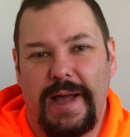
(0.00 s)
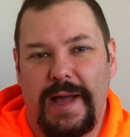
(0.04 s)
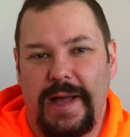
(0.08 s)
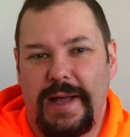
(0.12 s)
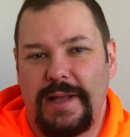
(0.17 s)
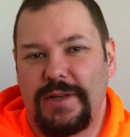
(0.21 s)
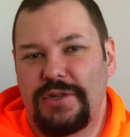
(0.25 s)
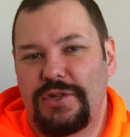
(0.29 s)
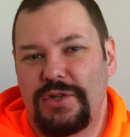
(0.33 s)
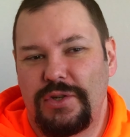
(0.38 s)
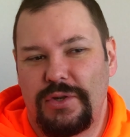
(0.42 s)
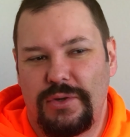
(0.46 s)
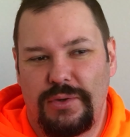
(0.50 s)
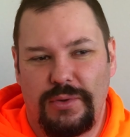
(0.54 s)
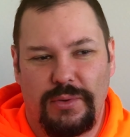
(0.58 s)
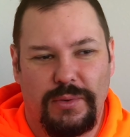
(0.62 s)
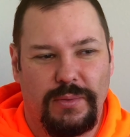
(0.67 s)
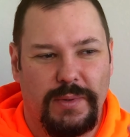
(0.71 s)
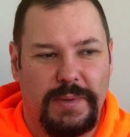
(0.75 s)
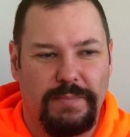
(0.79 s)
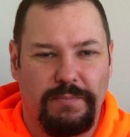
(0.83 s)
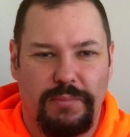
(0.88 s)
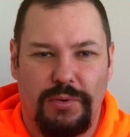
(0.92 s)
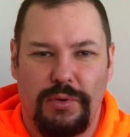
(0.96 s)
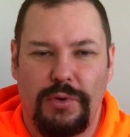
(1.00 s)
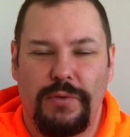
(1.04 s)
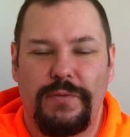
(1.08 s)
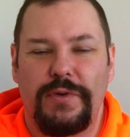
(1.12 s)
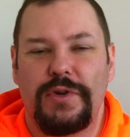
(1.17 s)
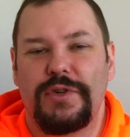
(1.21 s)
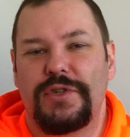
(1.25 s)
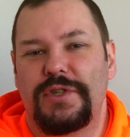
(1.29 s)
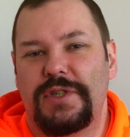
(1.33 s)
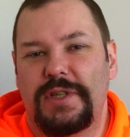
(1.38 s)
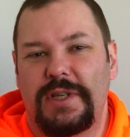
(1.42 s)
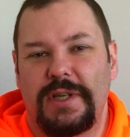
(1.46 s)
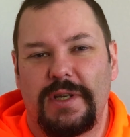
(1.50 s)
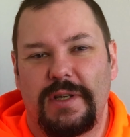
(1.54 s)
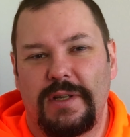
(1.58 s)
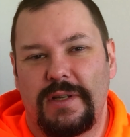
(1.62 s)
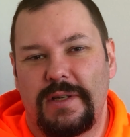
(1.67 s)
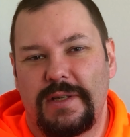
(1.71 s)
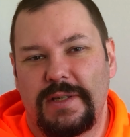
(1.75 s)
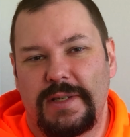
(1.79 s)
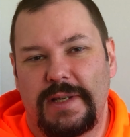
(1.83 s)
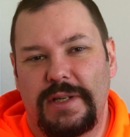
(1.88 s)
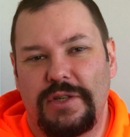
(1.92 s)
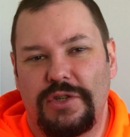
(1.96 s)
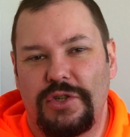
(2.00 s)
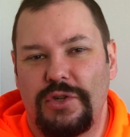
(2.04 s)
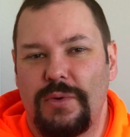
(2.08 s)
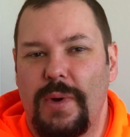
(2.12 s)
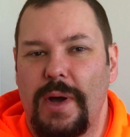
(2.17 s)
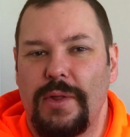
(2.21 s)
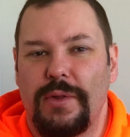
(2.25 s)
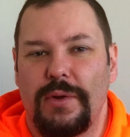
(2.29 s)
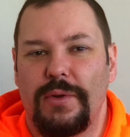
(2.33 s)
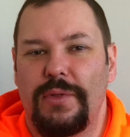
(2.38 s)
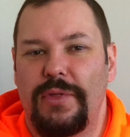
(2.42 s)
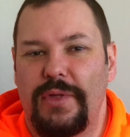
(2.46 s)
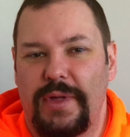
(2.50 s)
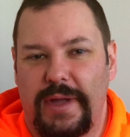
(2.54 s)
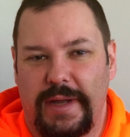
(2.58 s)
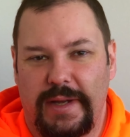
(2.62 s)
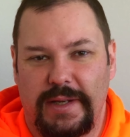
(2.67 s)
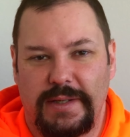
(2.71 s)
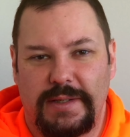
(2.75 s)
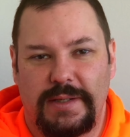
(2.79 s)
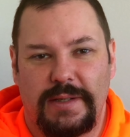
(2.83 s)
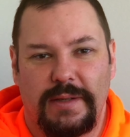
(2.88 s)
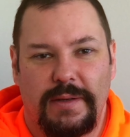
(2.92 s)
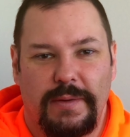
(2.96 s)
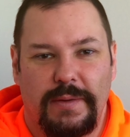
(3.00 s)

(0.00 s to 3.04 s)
as you improve your skills and do other things.